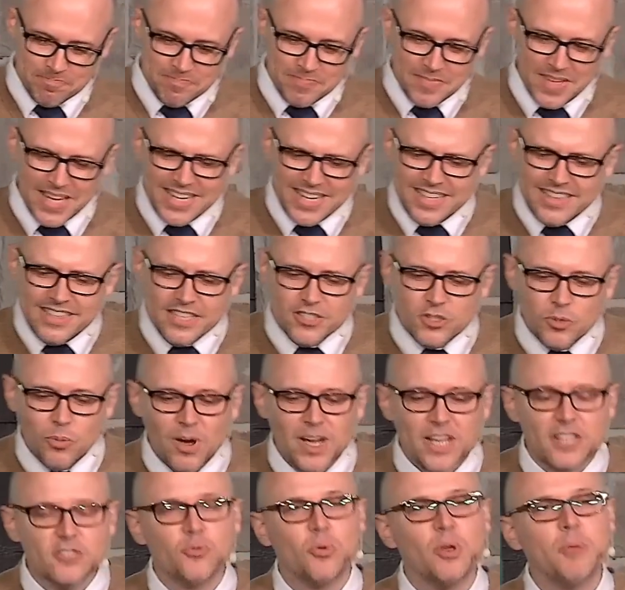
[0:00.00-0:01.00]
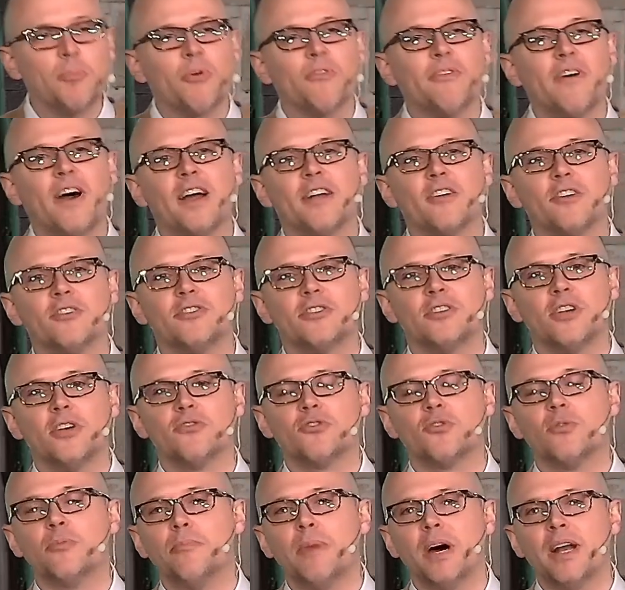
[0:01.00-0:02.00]
And in these ways, we provide
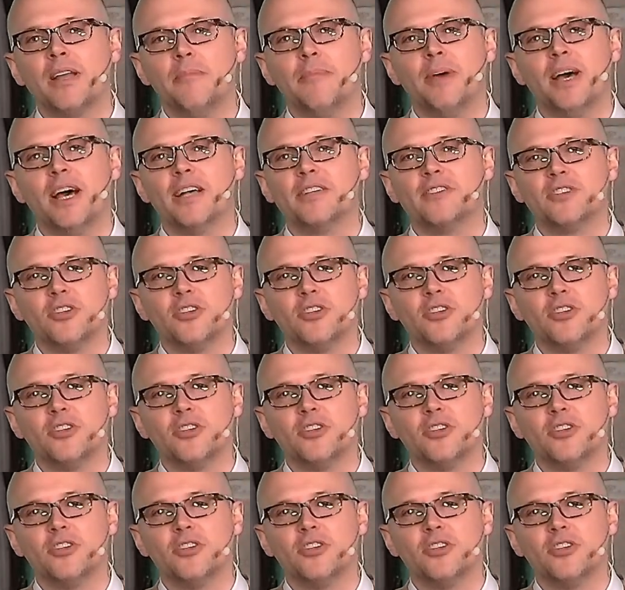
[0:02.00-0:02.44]
ourselves with money bags